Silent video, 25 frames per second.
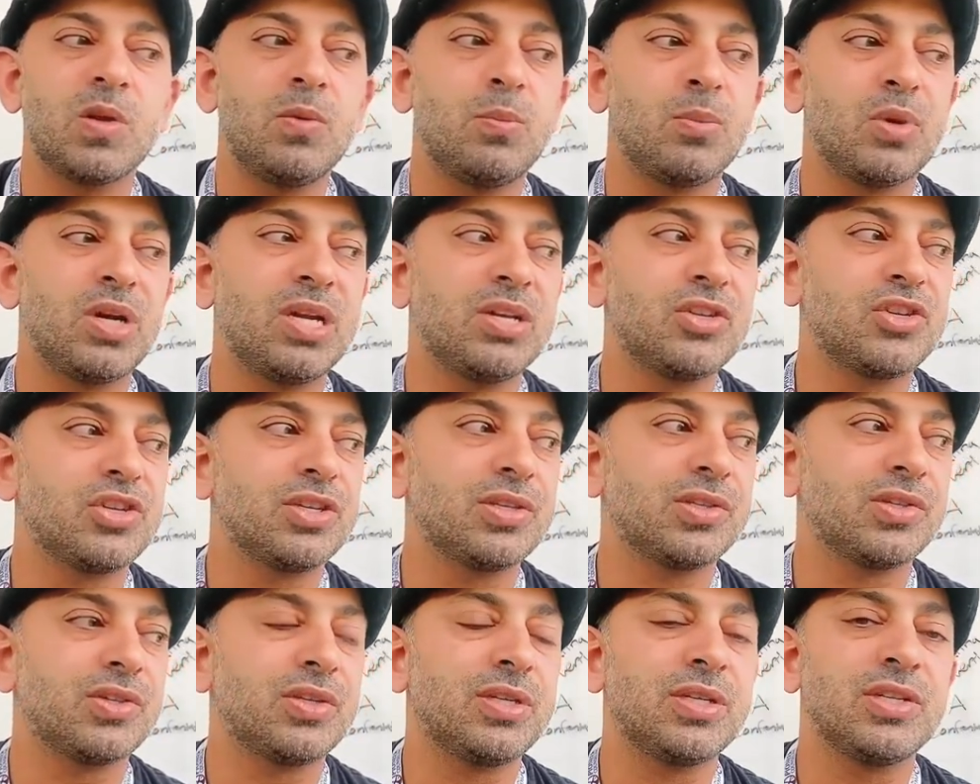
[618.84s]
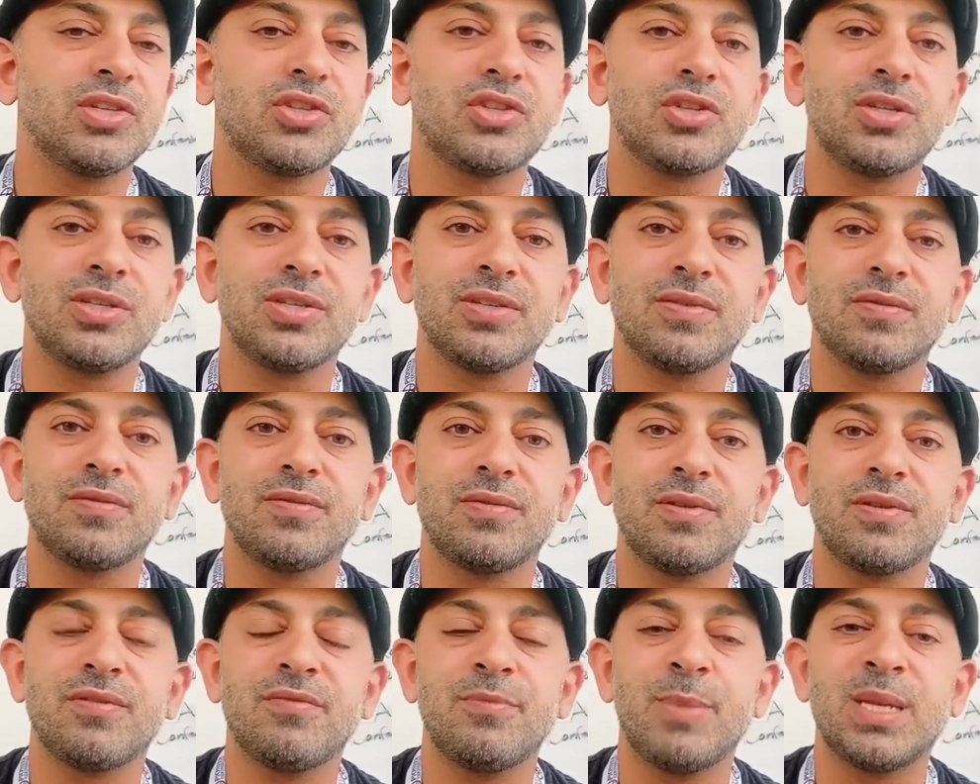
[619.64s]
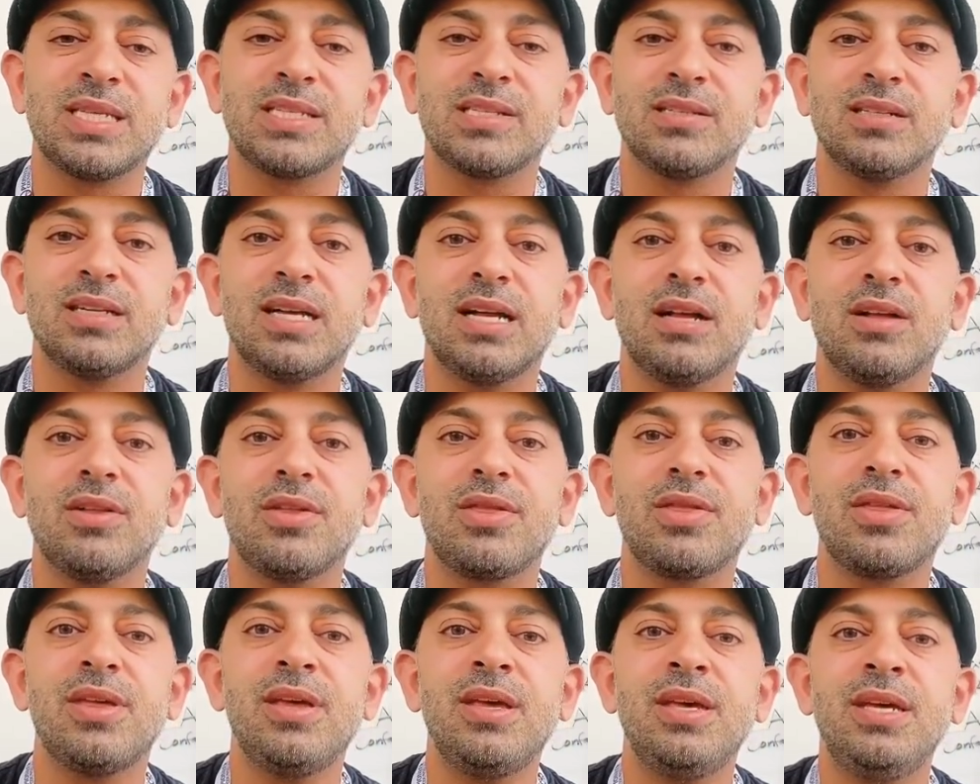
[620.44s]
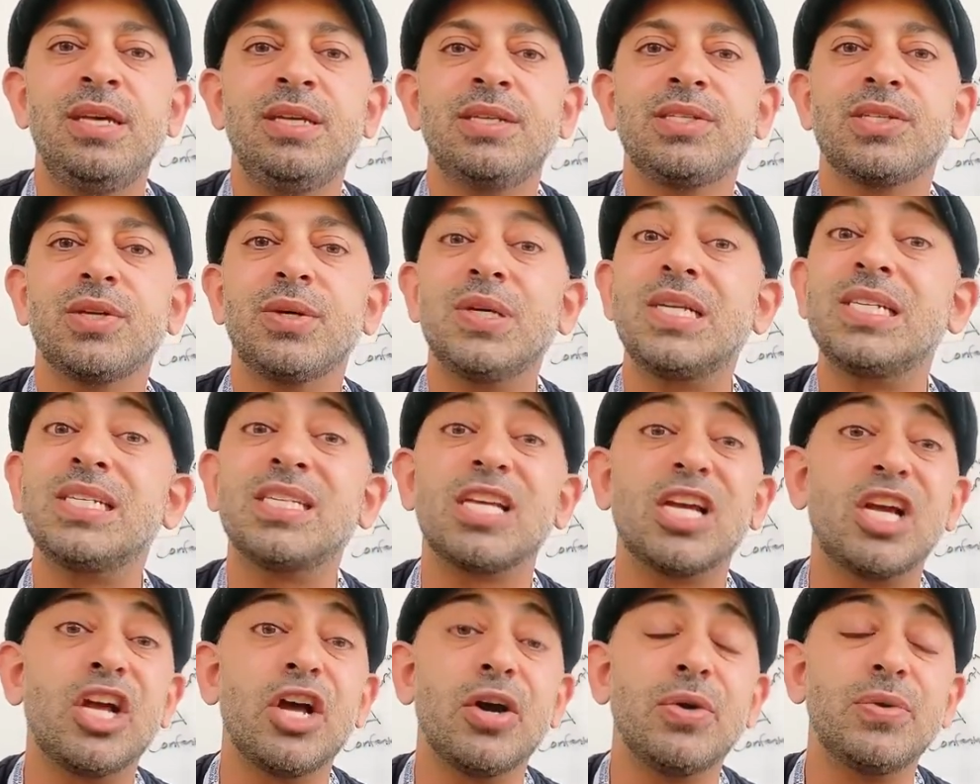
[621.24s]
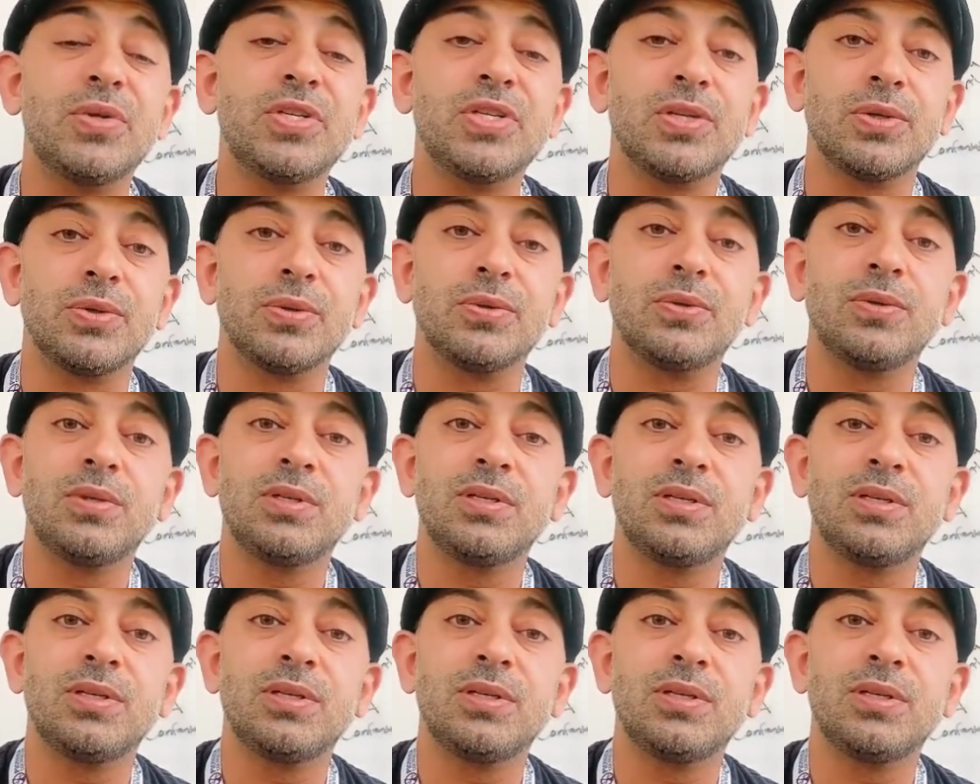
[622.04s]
branches or industries of mental health. So it is a go-to.